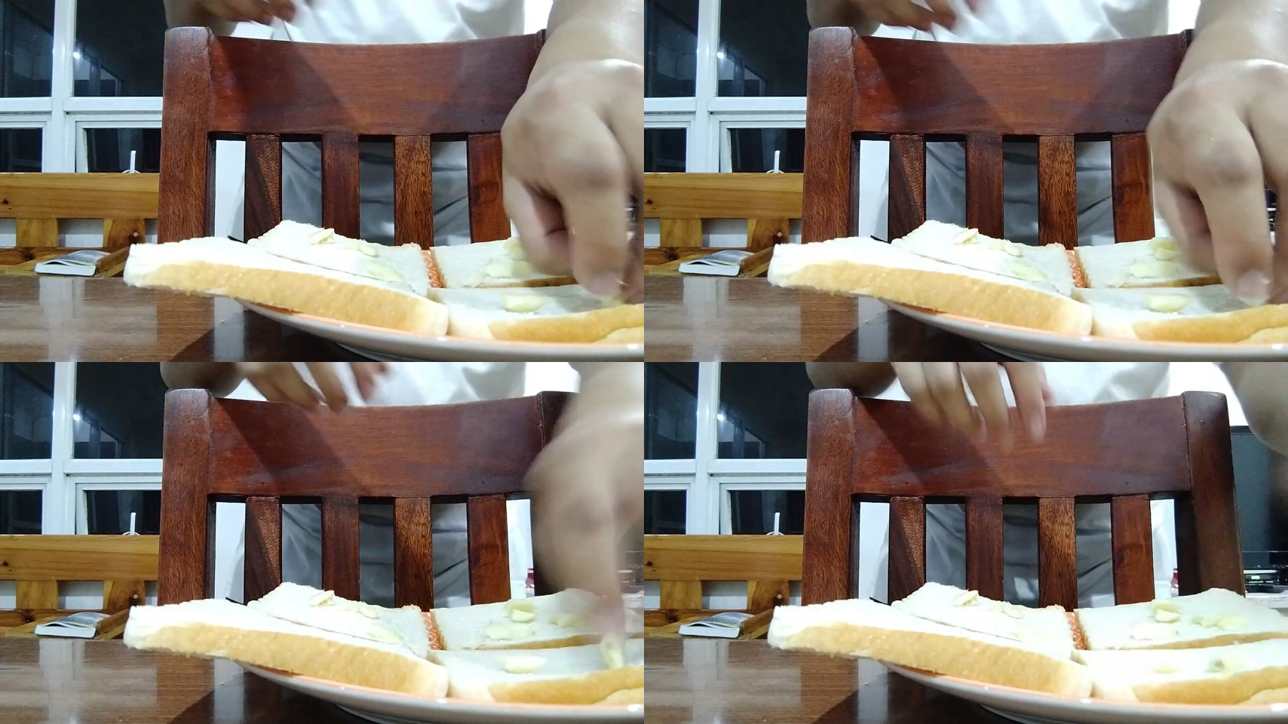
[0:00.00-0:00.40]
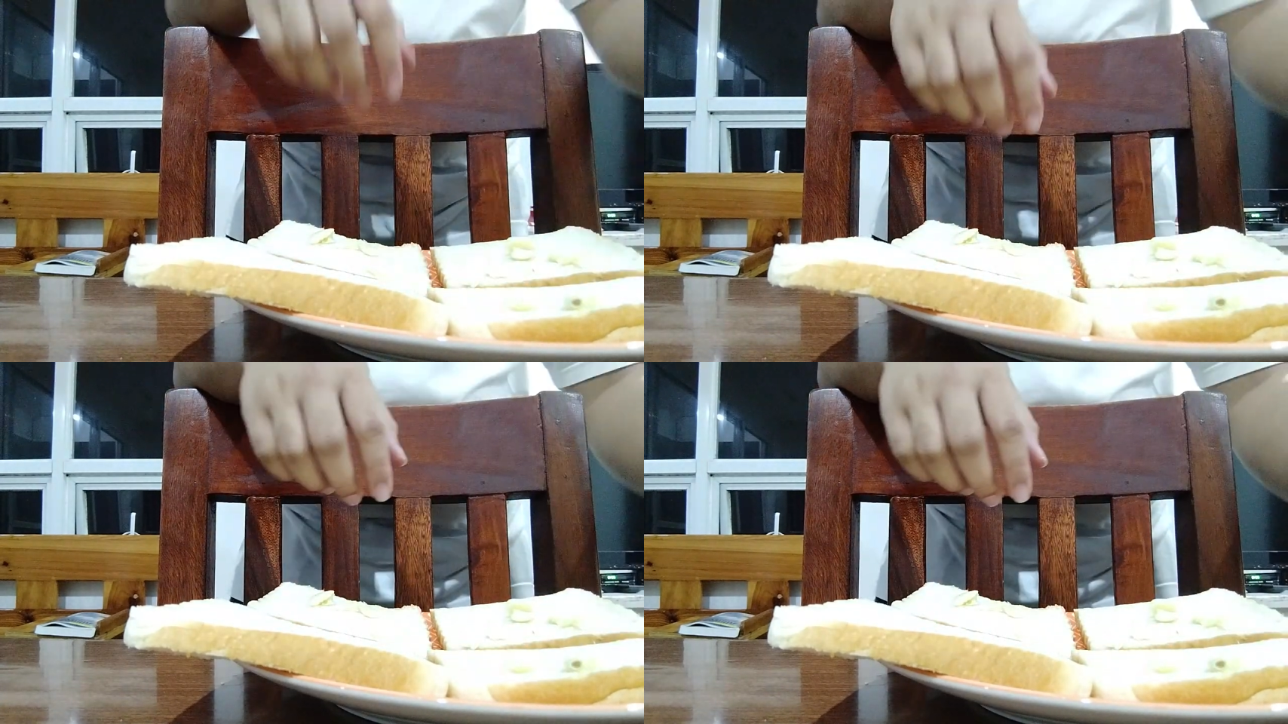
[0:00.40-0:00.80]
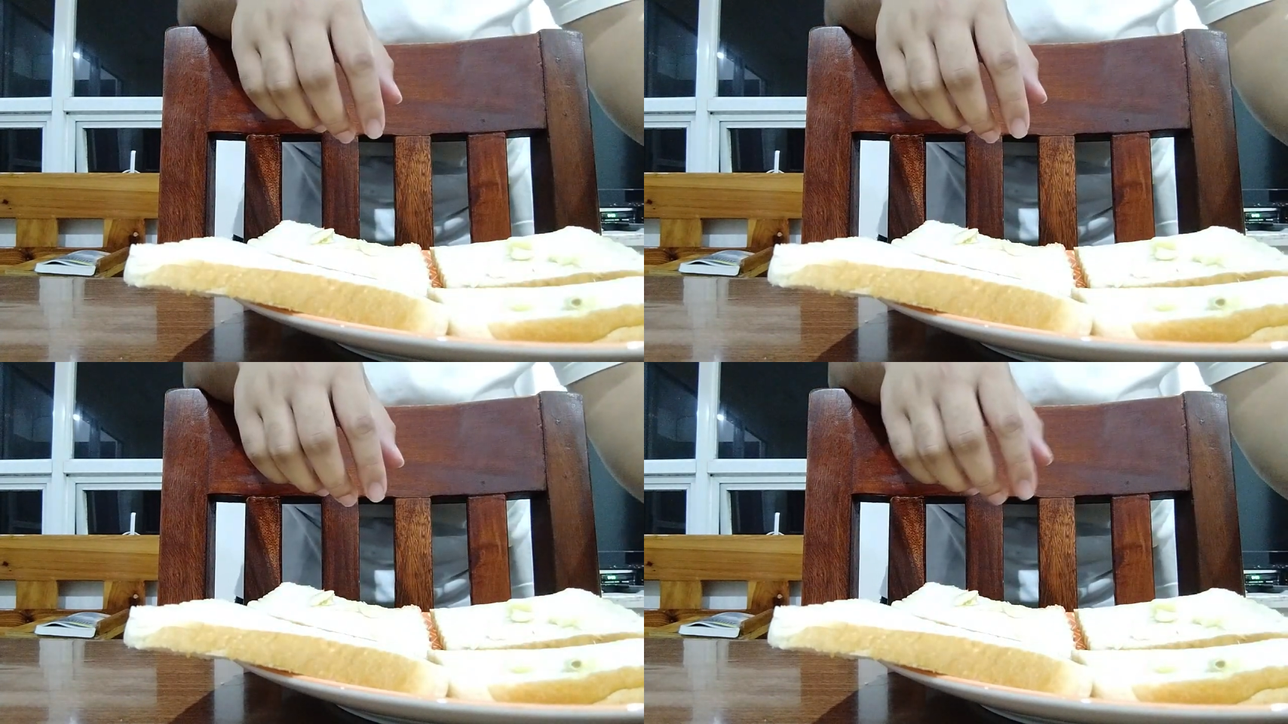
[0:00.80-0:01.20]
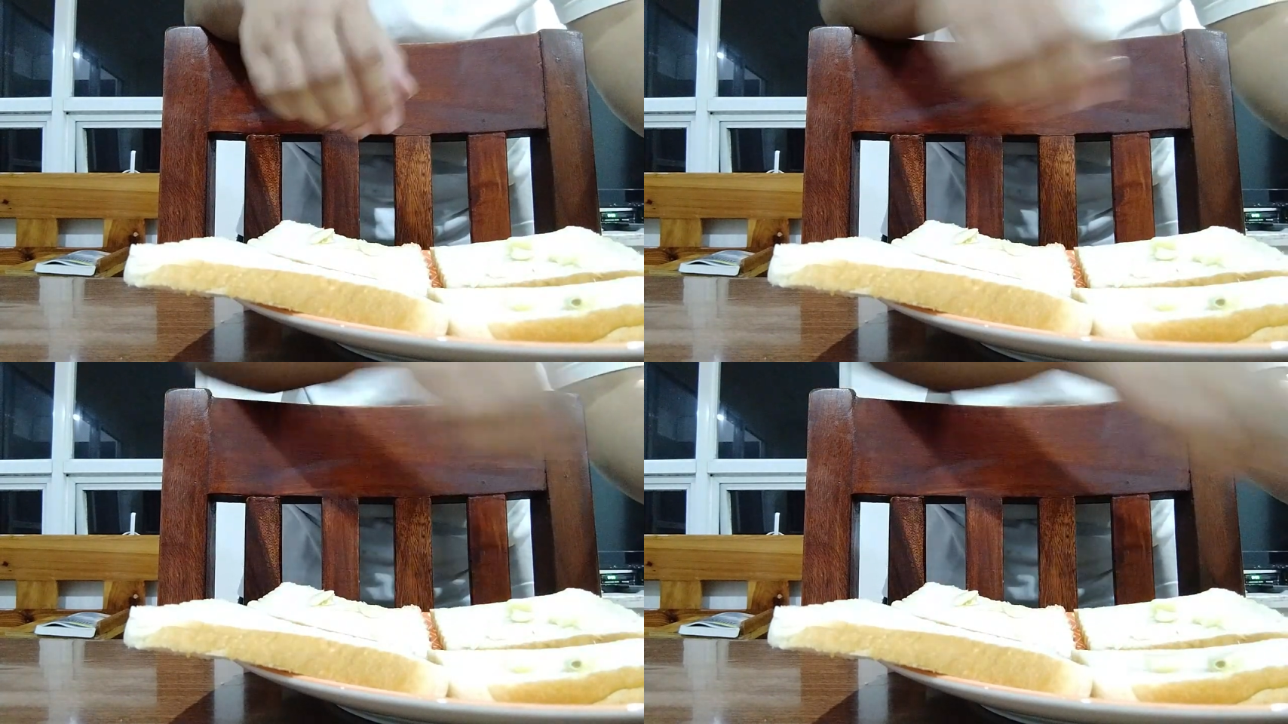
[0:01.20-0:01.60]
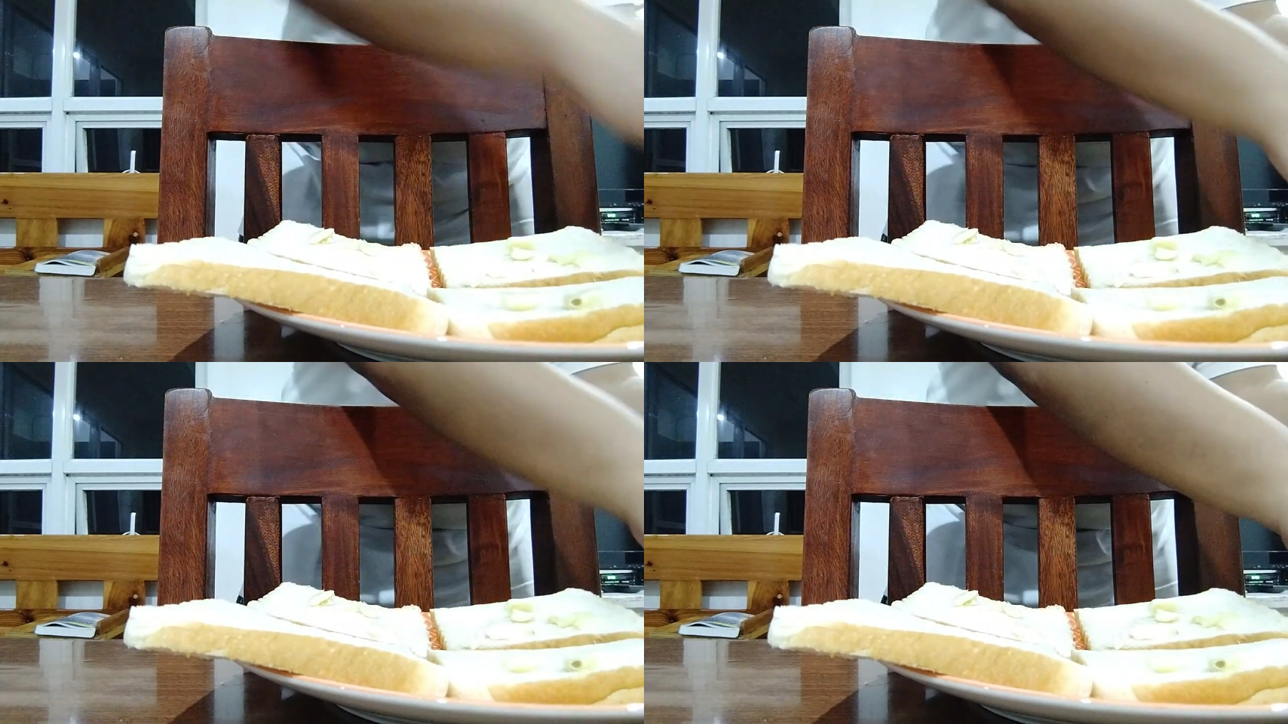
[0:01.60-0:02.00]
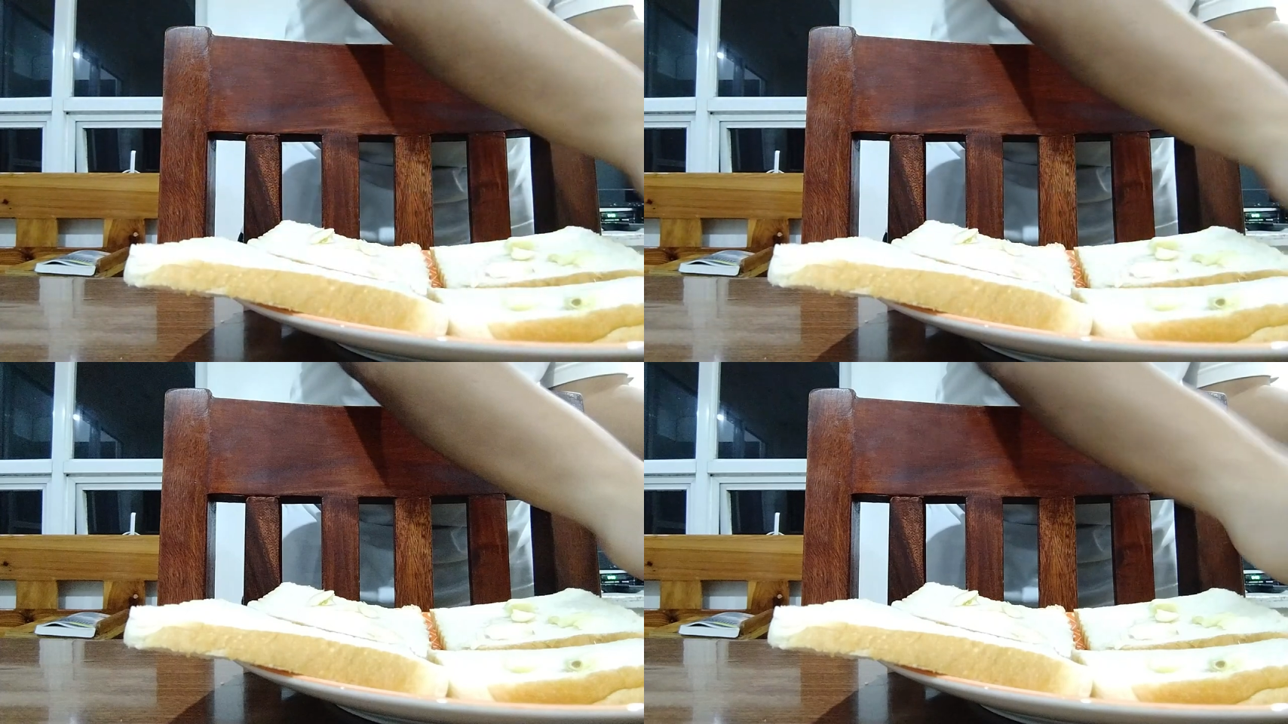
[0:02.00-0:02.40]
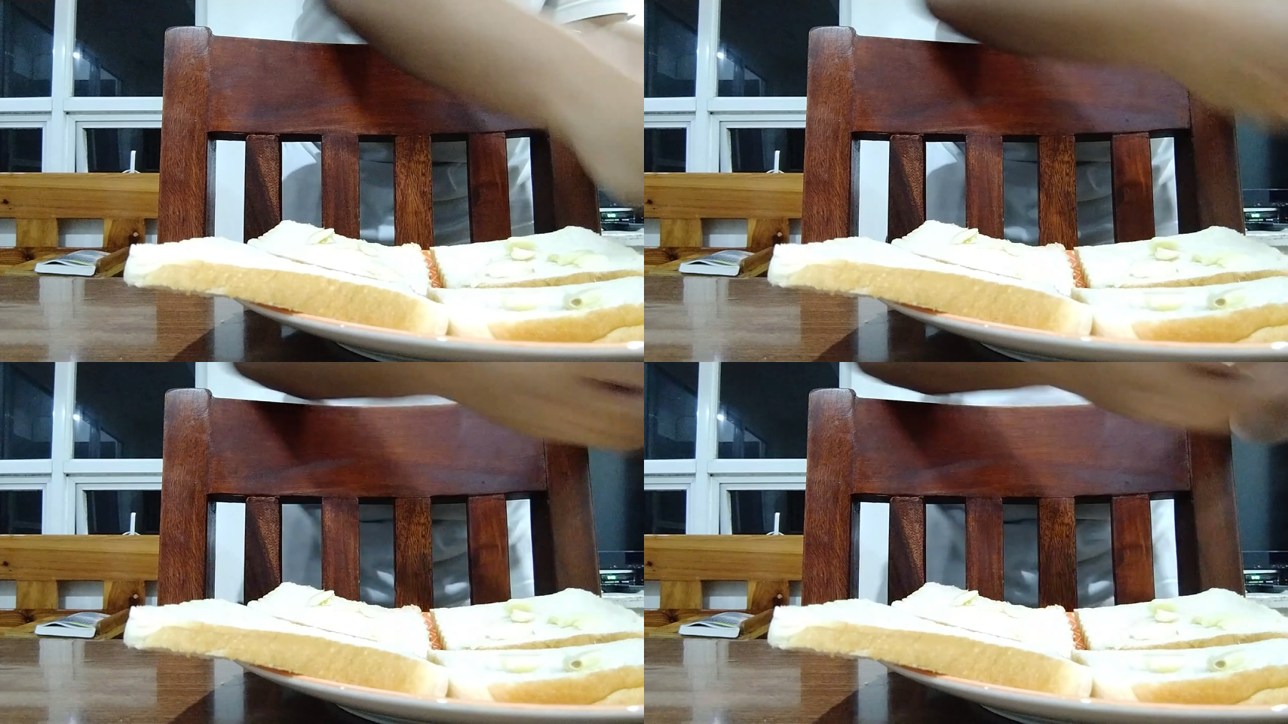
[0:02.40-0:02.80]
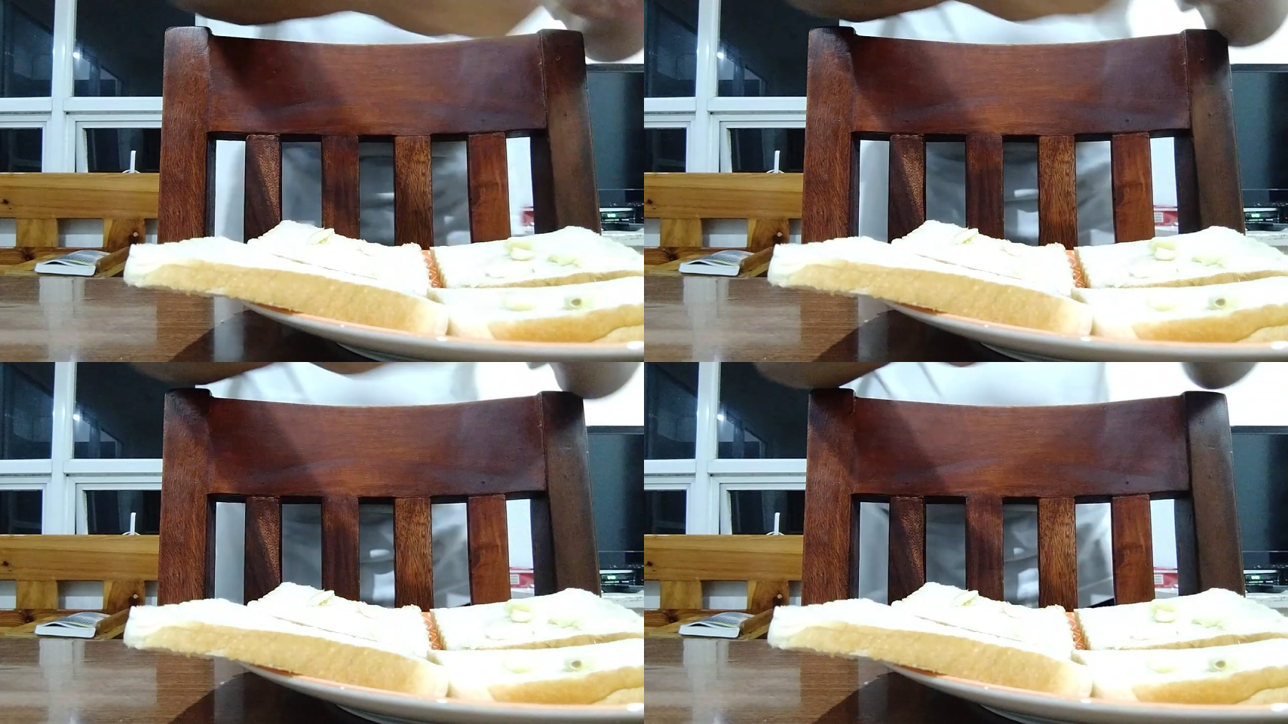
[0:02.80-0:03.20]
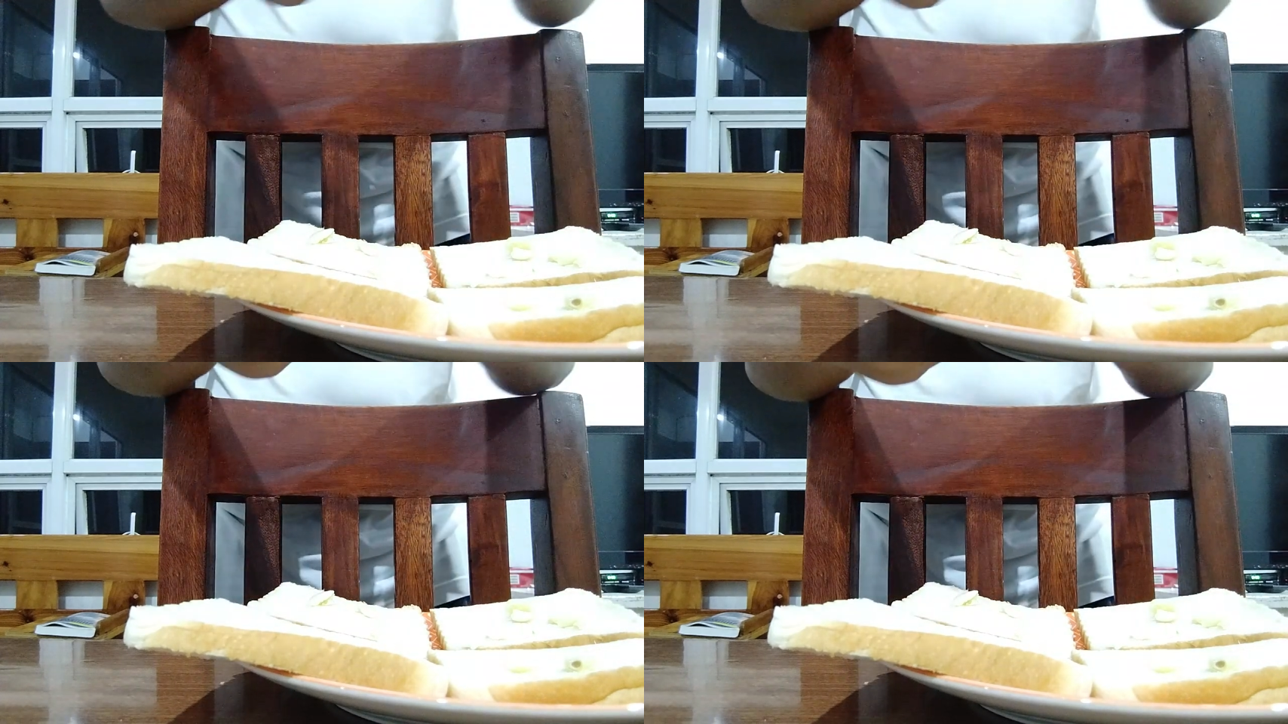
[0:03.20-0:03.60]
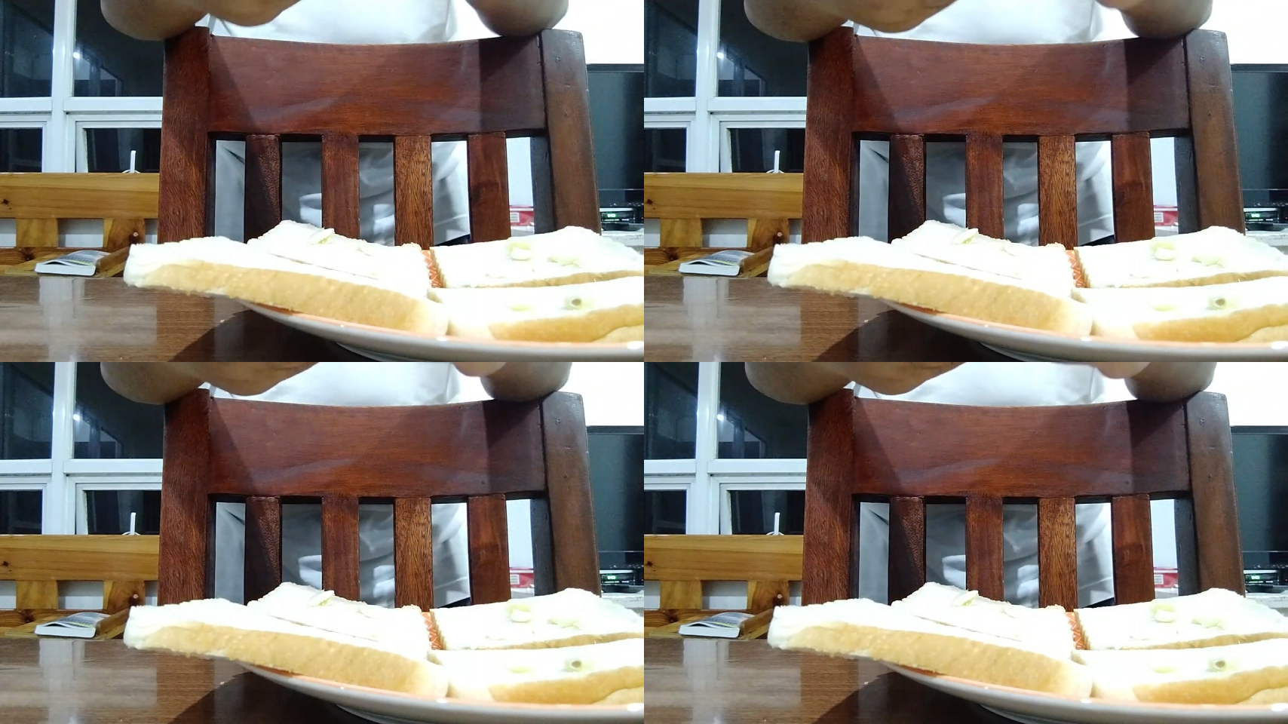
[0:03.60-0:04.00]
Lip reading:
Nobody's mouth can be seen.